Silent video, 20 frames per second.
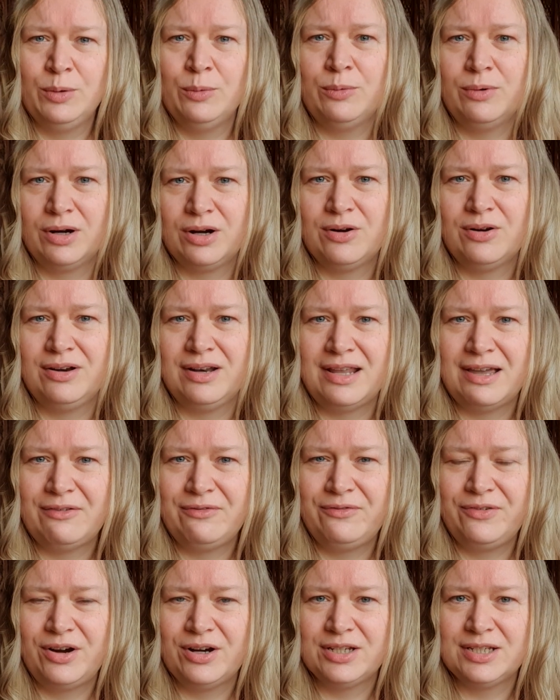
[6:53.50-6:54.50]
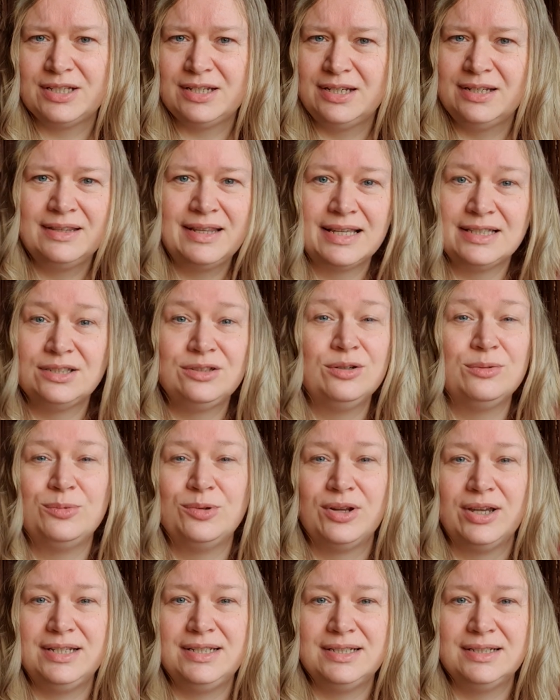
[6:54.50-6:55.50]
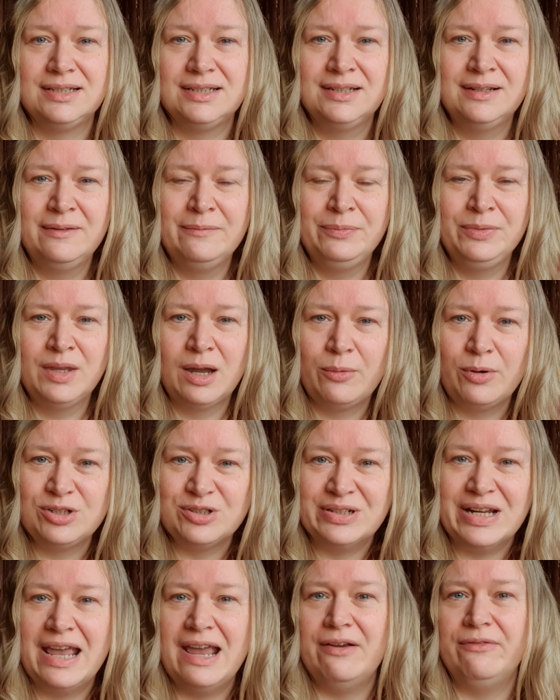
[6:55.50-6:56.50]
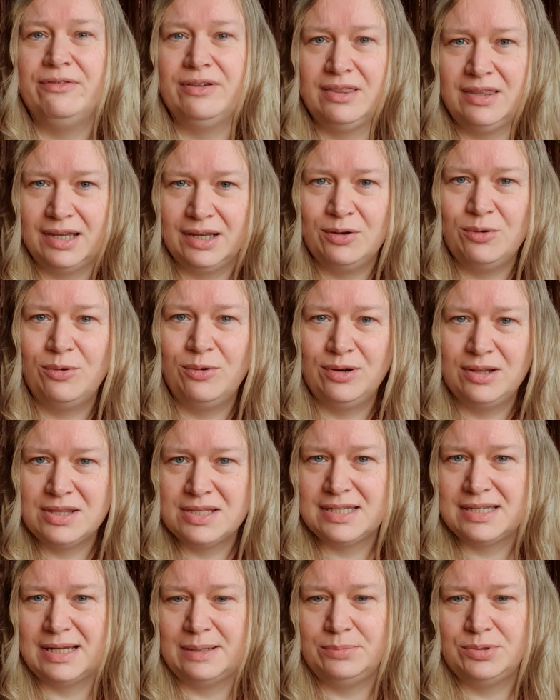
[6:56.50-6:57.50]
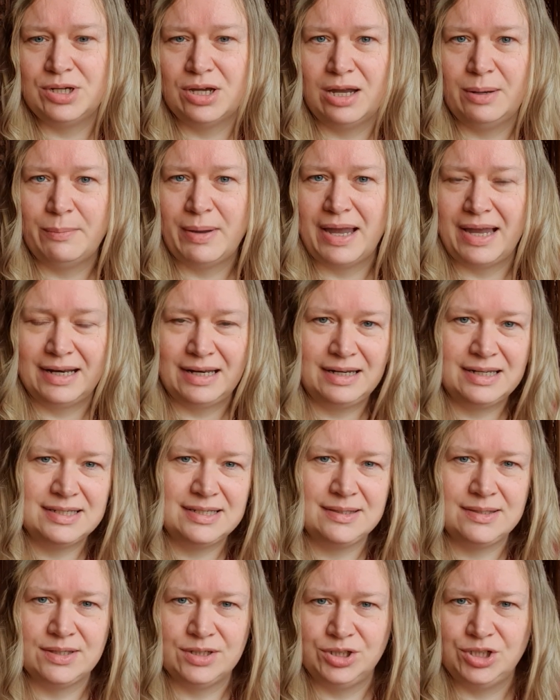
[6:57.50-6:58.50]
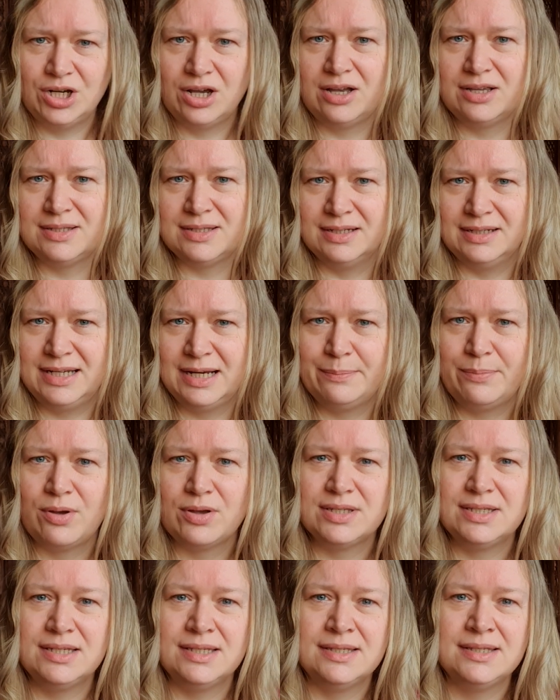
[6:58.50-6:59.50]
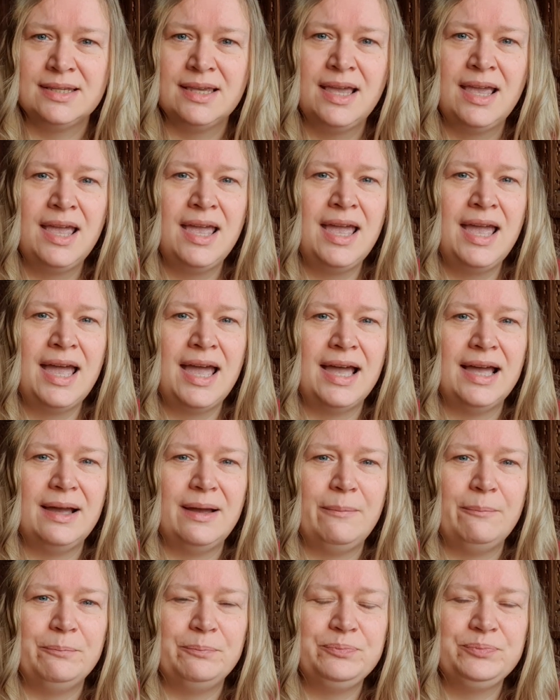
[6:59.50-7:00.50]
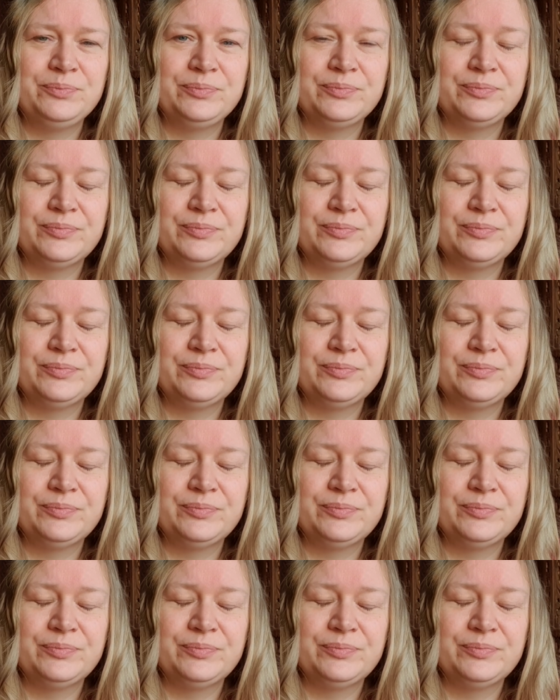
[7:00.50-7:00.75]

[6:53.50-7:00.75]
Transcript: work on that first. That's not what I did. I worked on everything all at the same time. I had lists and charts and tick boxes, and